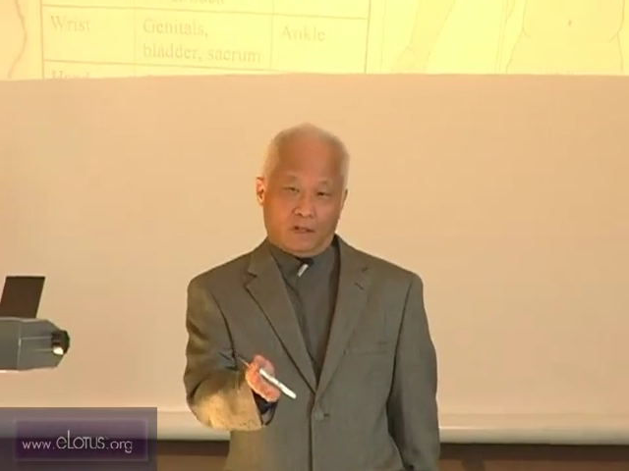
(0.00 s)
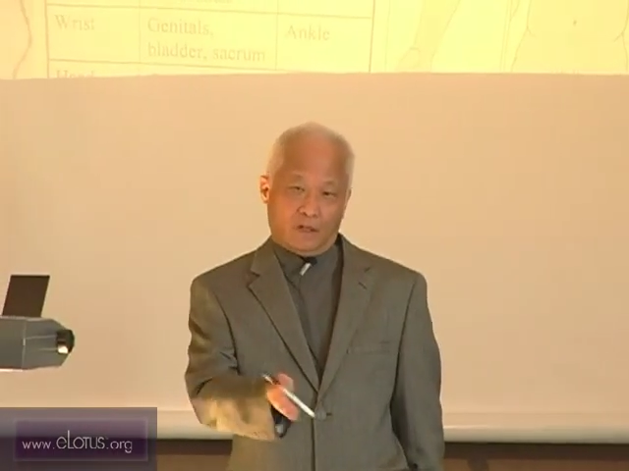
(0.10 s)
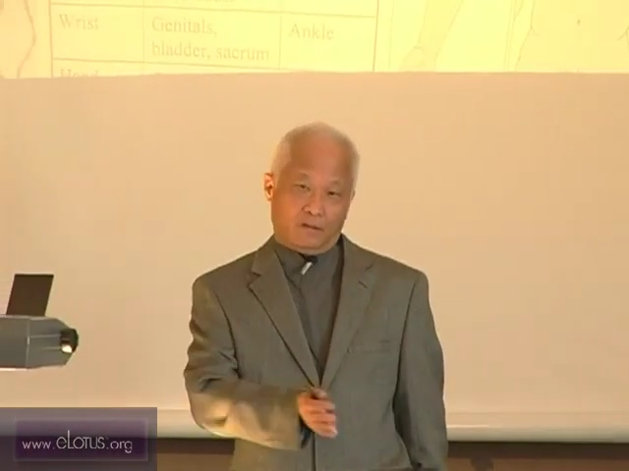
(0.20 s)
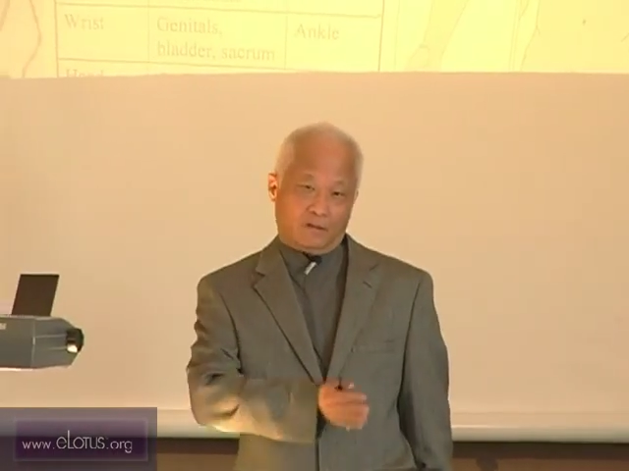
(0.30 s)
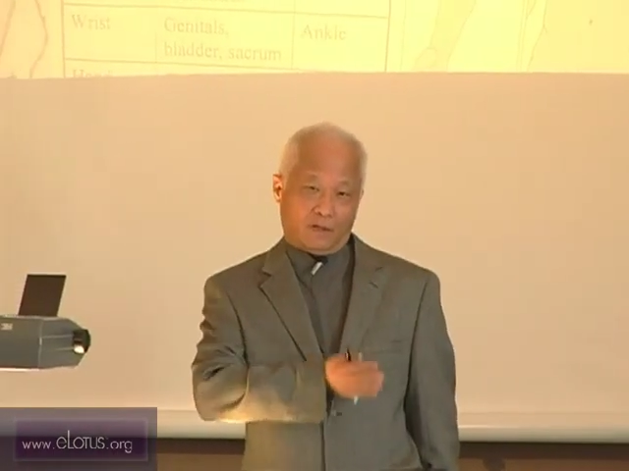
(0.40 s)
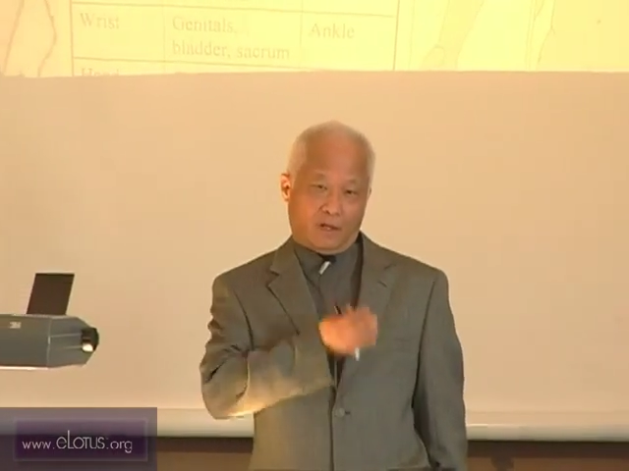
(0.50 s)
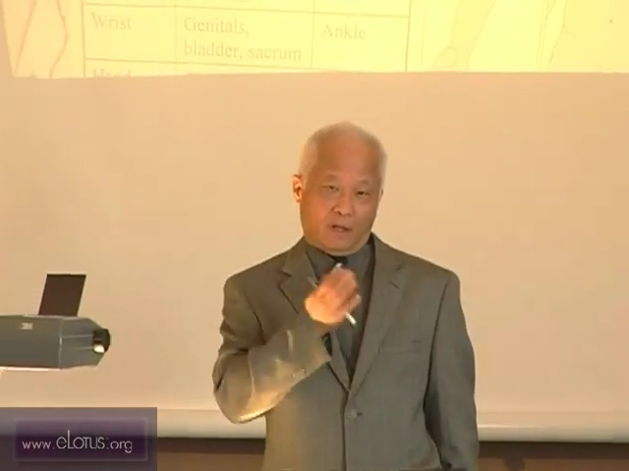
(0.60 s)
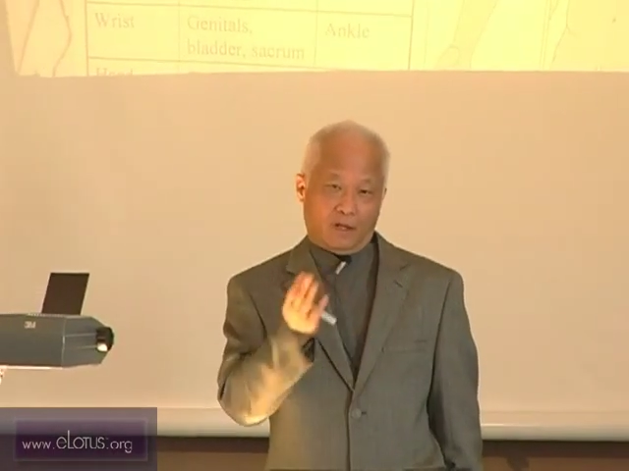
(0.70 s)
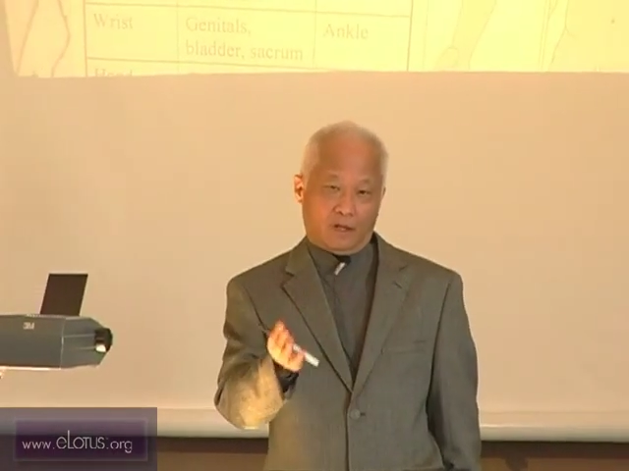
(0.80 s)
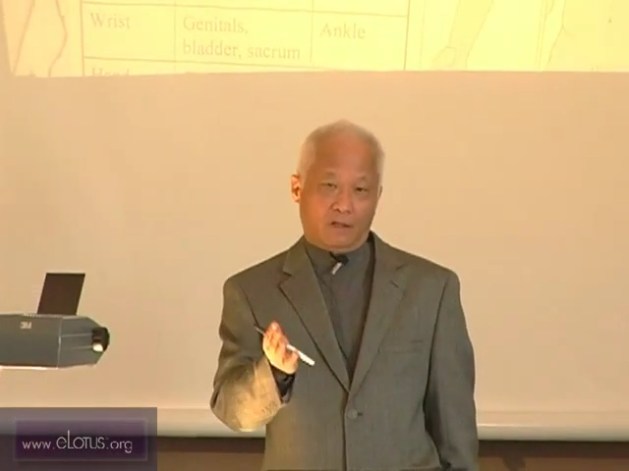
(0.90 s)
and the
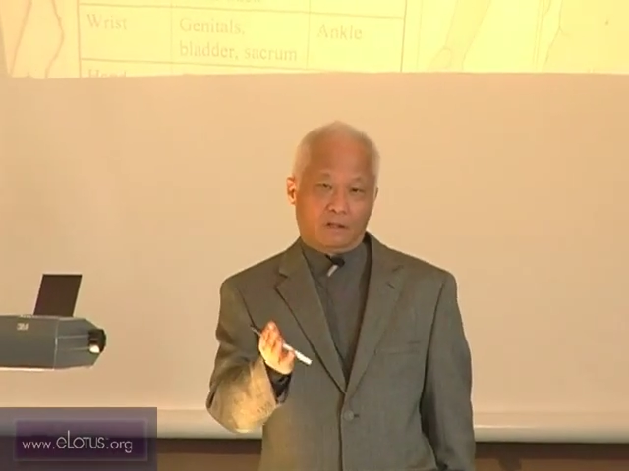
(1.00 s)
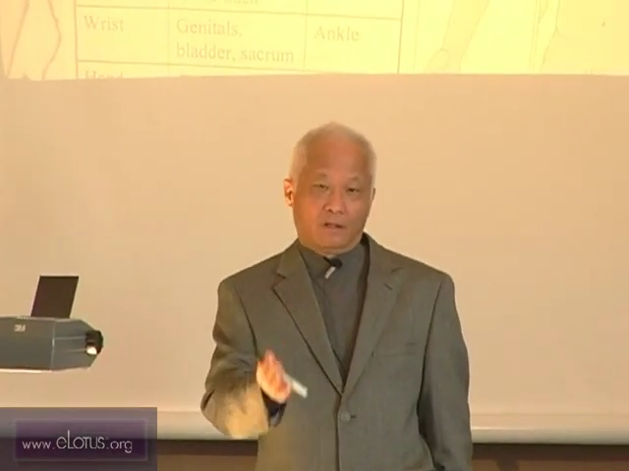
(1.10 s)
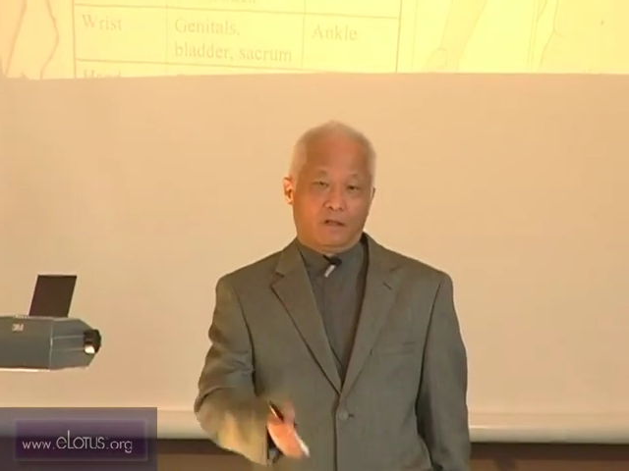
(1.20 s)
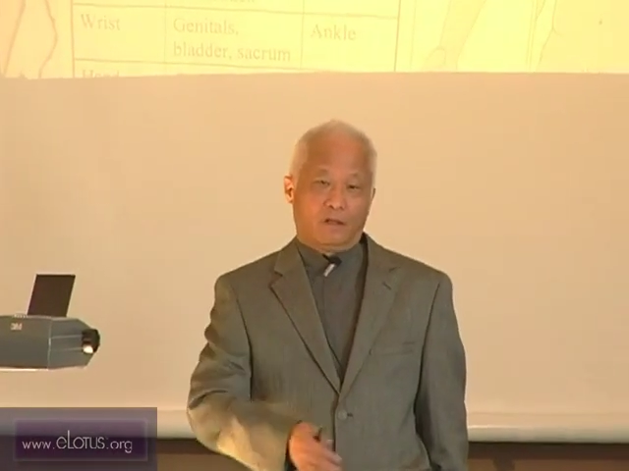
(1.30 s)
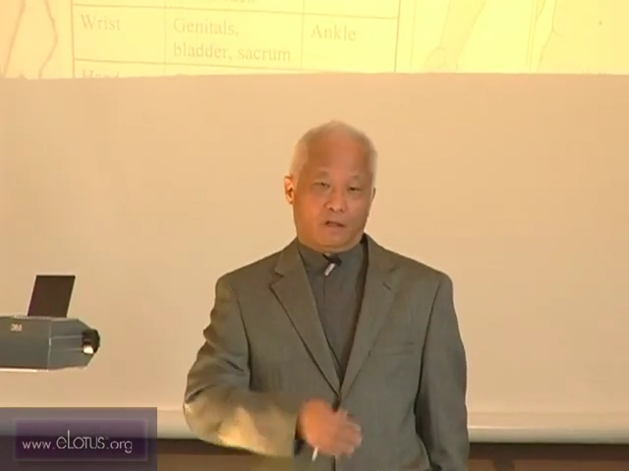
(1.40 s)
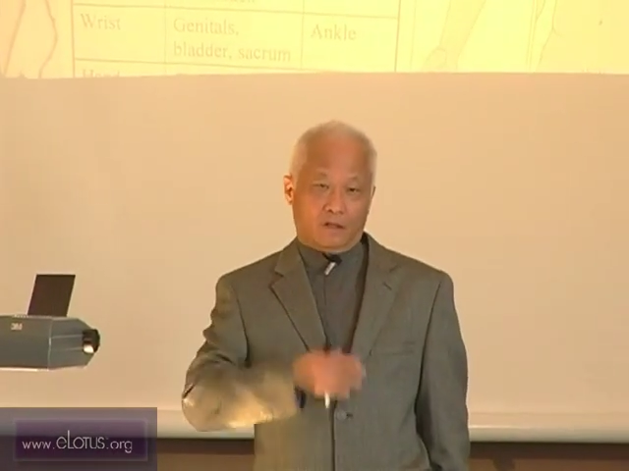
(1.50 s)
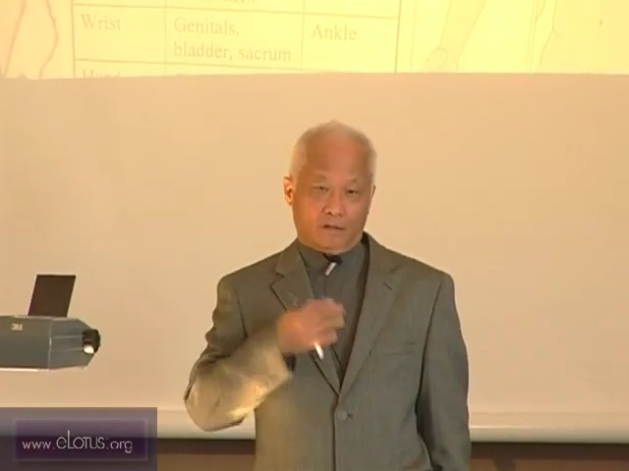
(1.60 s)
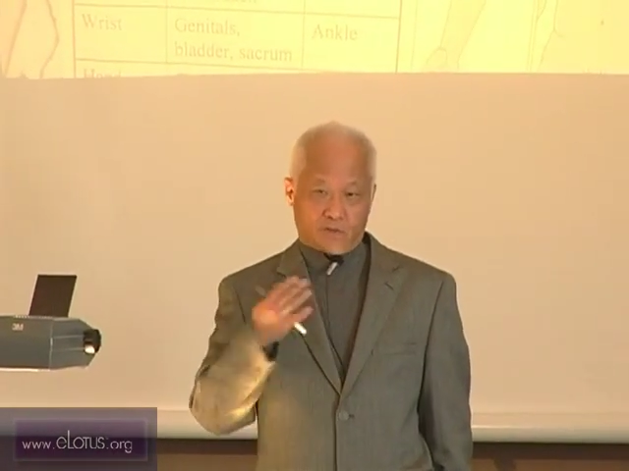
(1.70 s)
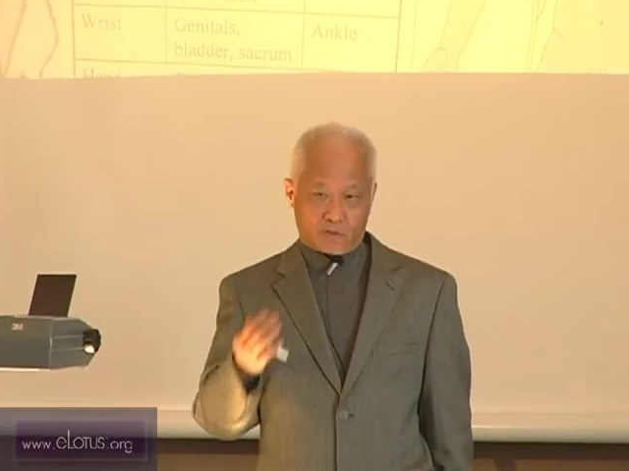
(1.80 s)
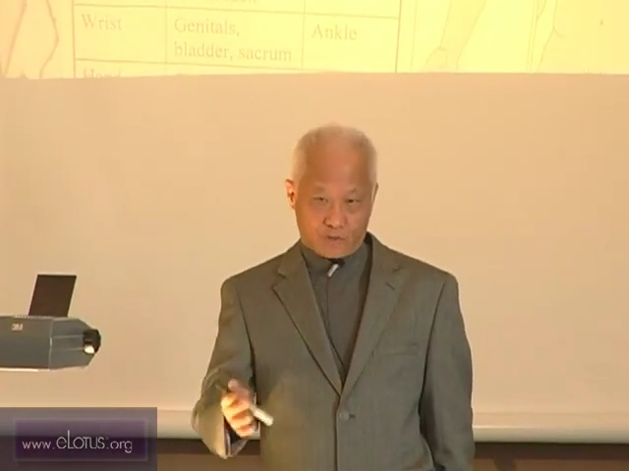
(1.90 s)
head
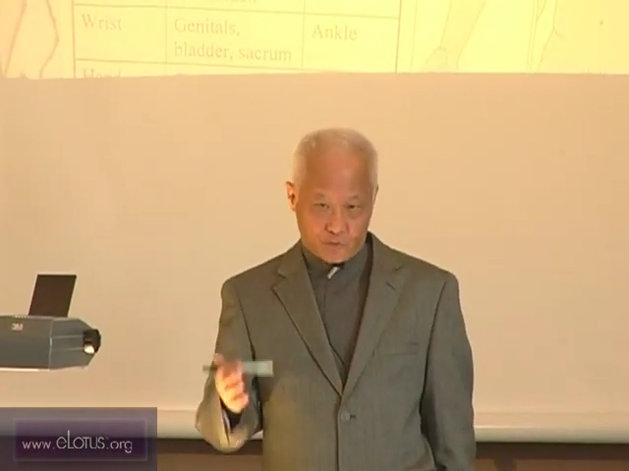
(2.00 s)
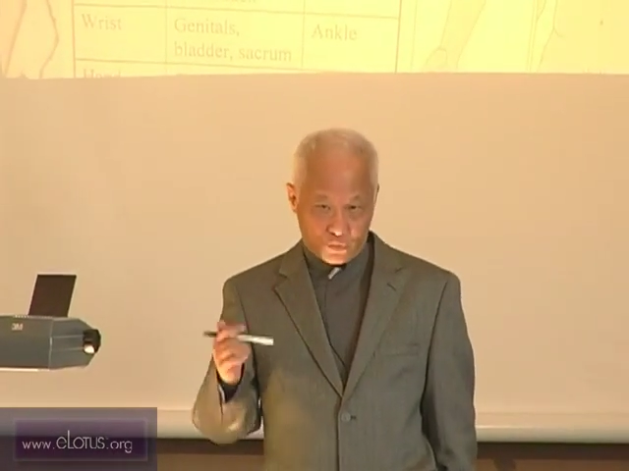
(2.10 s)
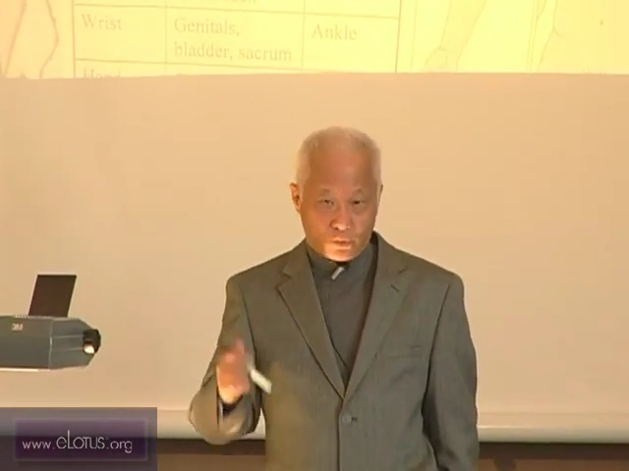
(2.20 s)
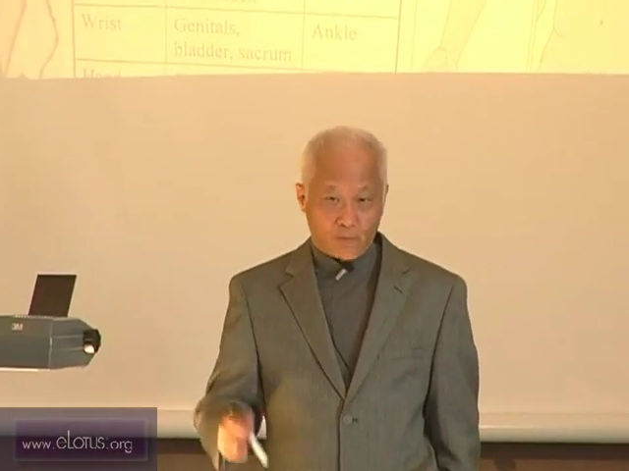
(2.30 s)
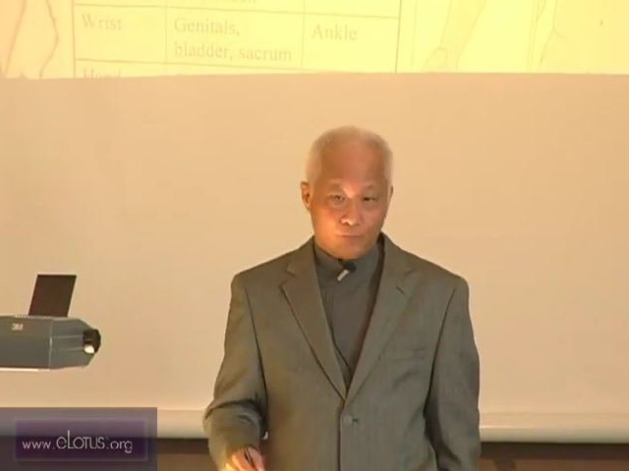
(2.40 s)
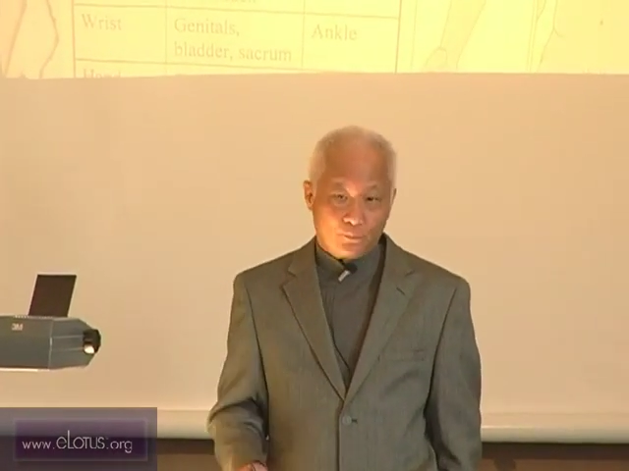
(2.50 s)
and the torso.